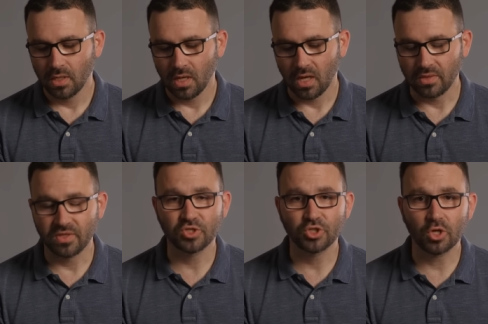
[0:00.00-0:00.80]
Uh,
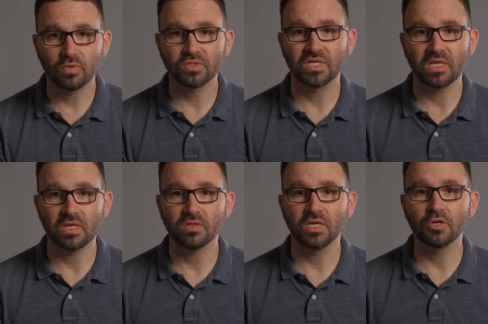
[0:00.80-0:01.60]
this shows
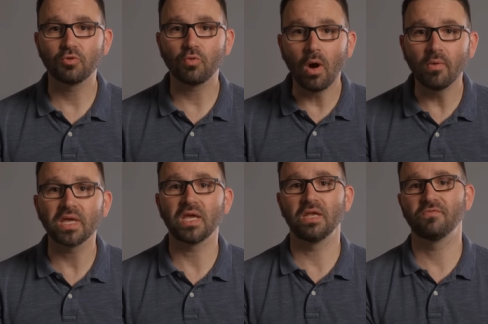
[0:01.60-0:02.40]
the, the
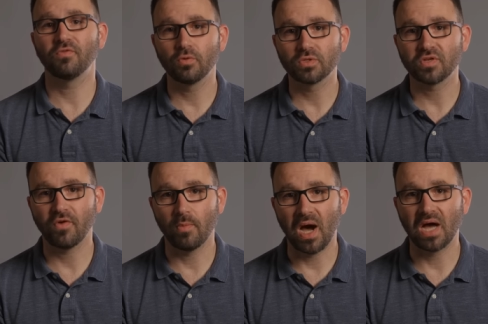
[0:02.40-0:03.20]
growing influence of
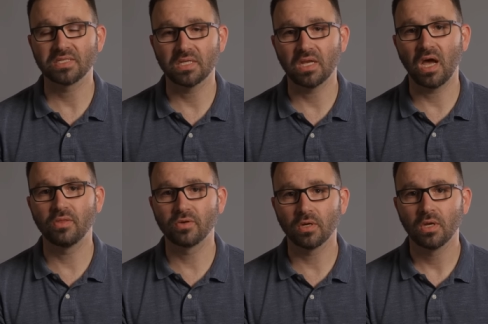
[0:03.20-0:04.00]
Hamas and
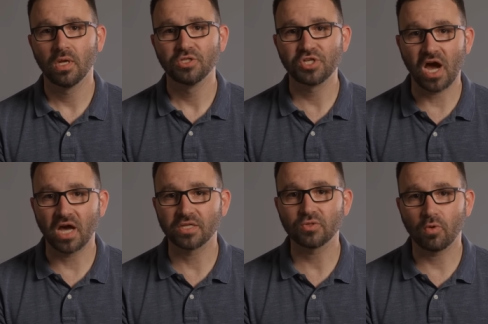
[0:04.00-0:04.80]
other
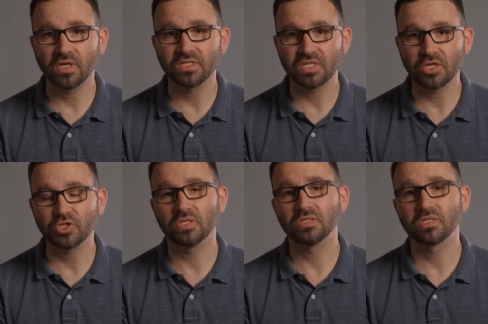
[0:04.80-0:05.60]
jihadist
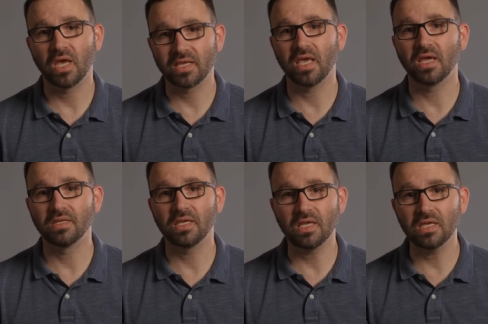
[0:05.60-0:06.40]
organizations,
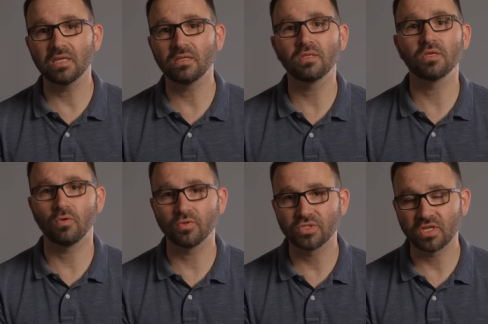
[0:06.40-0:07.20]
again, in the
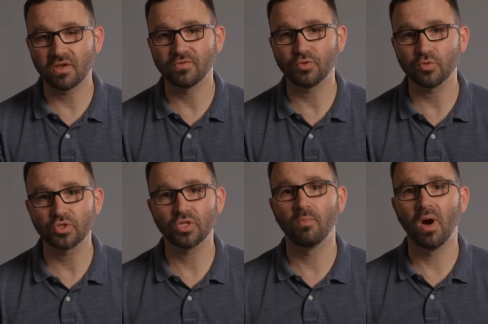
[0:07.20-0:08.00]
Old City of
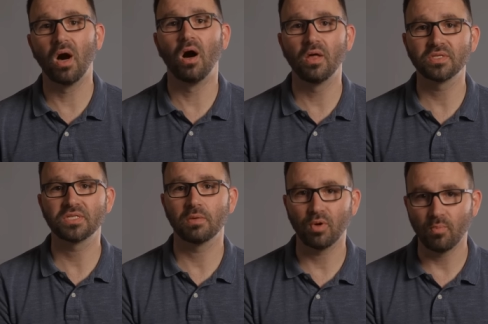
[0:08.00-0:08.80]
Jerusalem on the
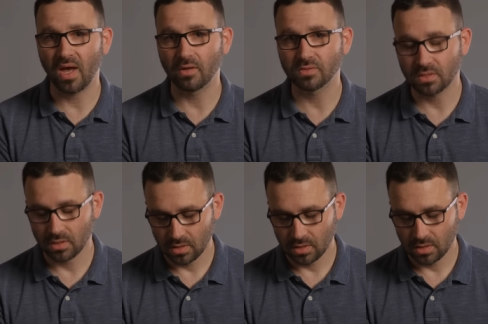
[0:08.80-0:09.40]
Temple Mount.